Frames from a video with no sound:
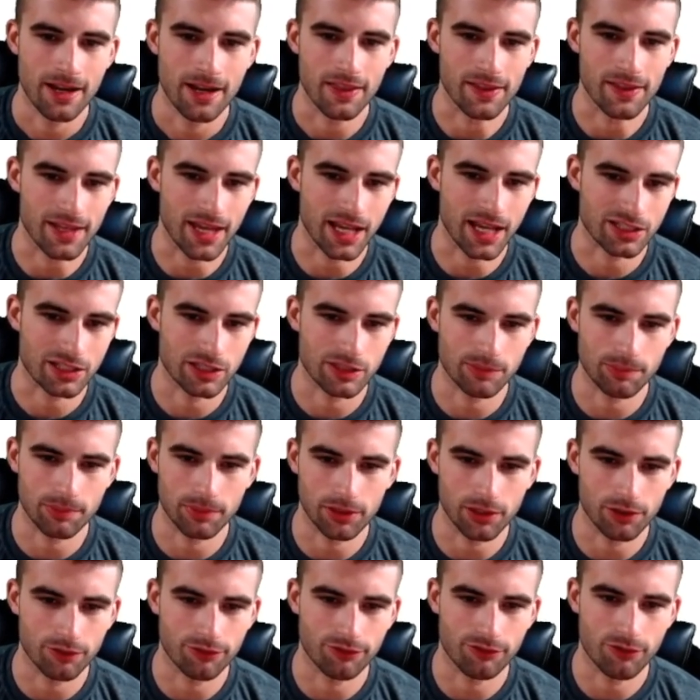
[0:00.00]
The X is
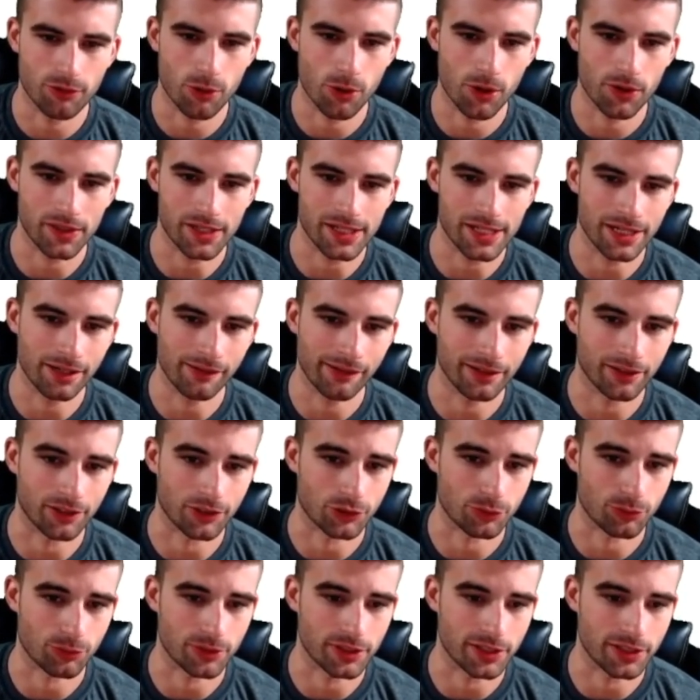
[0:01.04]
below 4. The ERA
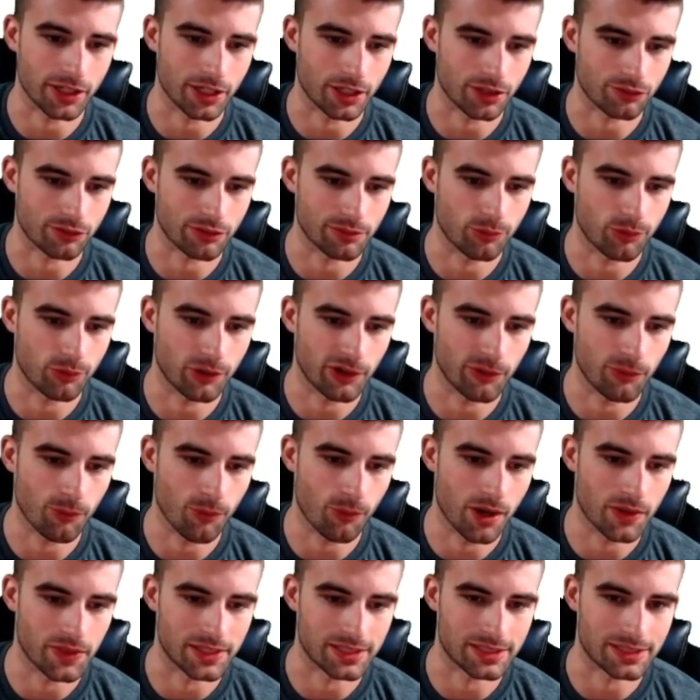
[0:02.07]
looks really good at
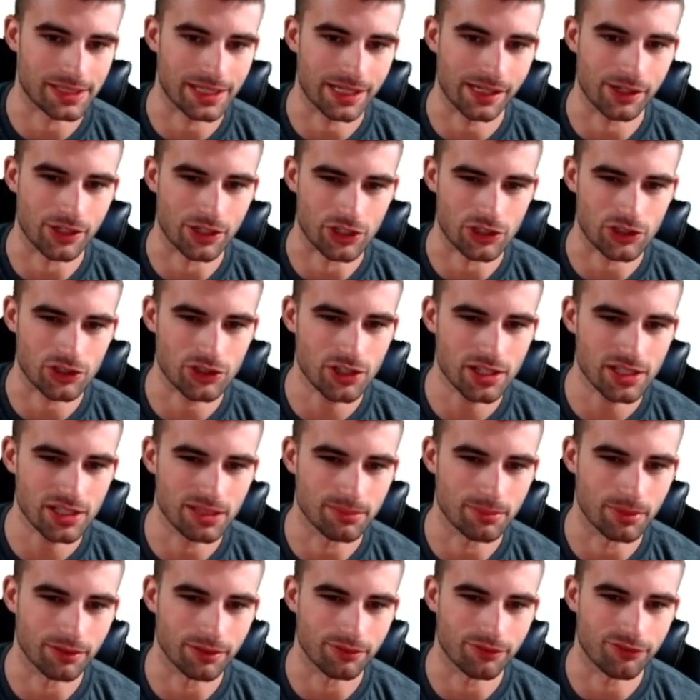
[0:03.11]
3.1. The Sierra is just
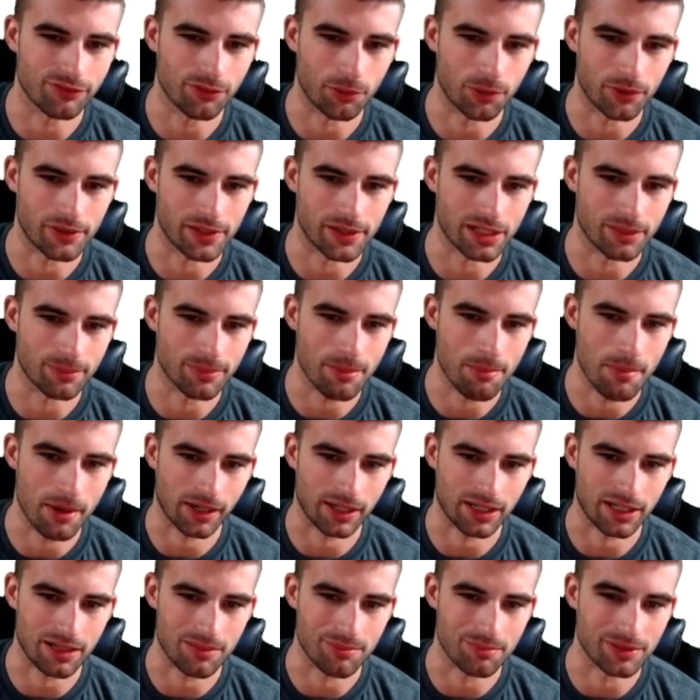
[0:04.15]
above 4 there, but I'm not
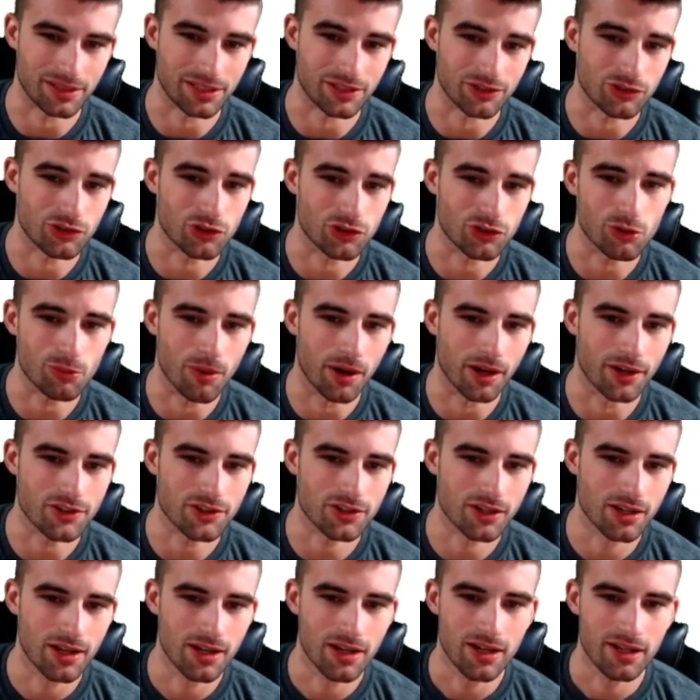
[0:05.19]
going to complain too much.